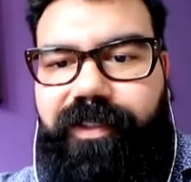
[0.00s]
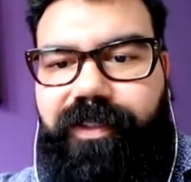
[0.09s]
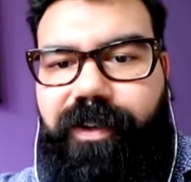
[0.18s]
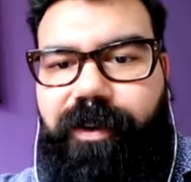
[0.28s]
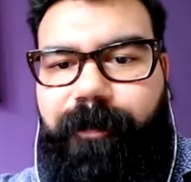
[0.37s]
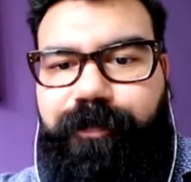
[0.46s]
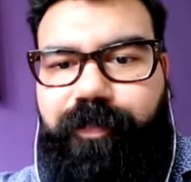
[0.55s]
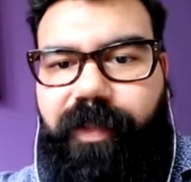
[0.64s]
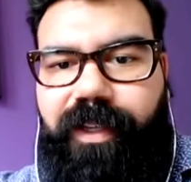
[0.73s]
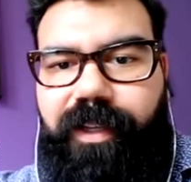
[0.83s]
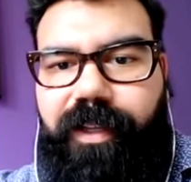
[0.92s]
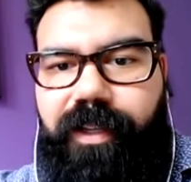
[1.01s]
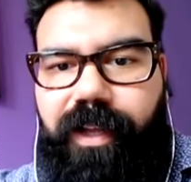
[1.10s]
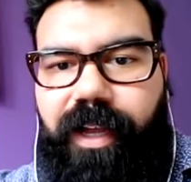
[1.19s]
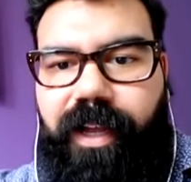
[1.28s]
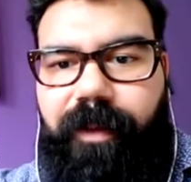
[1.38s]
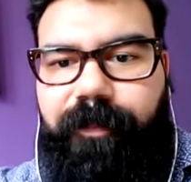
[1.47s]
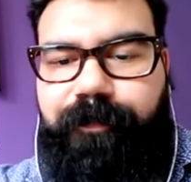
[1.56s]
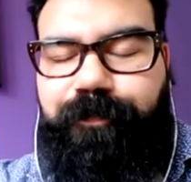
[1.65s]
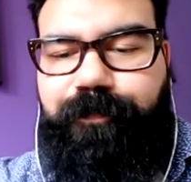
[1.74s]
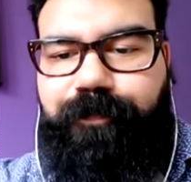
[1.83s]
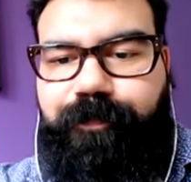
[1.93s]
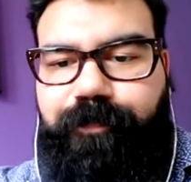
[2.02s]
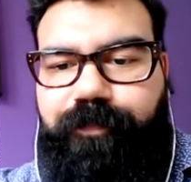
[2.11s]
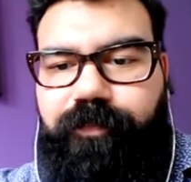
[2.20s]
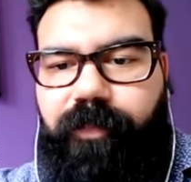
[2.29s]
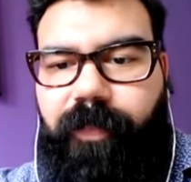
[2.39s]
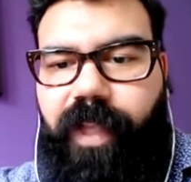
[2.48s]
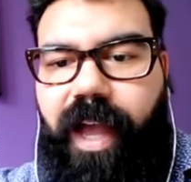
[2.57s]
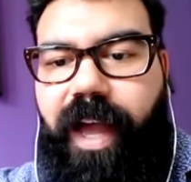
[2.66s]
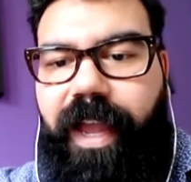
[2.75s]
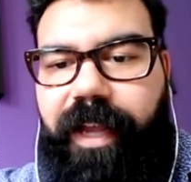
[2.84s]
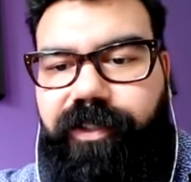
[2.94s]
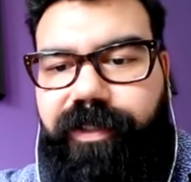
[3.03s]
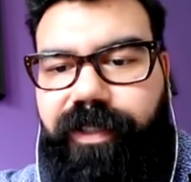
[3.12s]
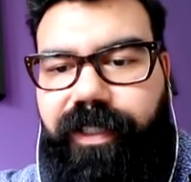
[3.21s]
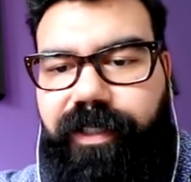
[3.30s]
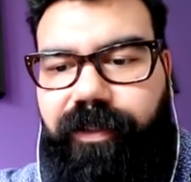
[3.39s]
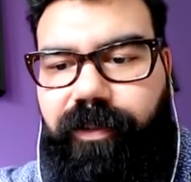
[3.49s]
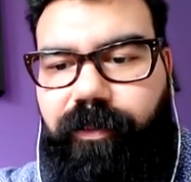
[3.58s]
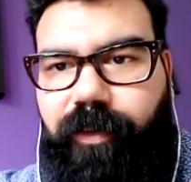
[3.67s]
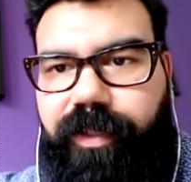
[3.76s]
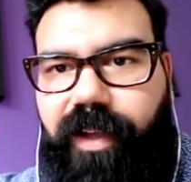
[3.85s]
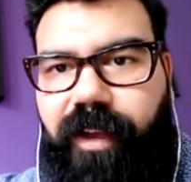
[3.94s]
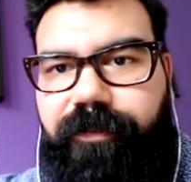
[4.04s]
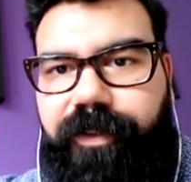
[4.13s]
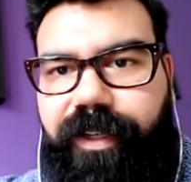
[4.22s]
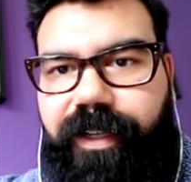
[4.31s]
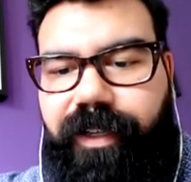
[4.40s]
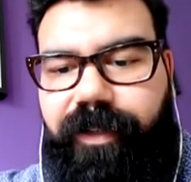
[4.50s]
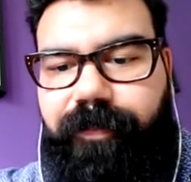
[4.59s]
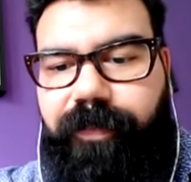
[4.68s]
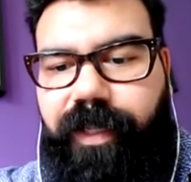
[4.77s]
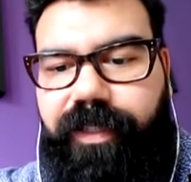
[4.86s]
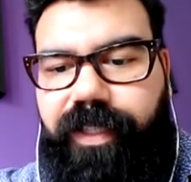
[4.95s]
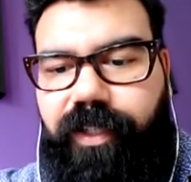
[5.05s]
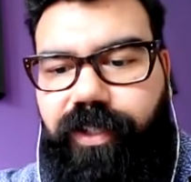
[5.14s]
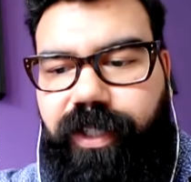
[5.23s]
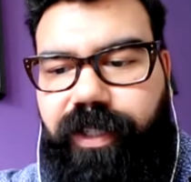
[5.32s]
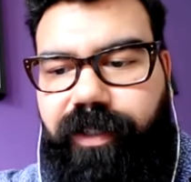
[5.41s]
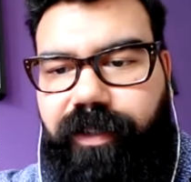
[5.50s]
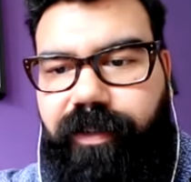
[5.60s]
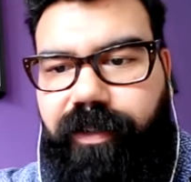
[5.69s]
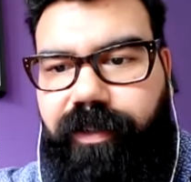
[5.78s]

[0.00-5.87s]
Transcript: So I actually was offered a teaching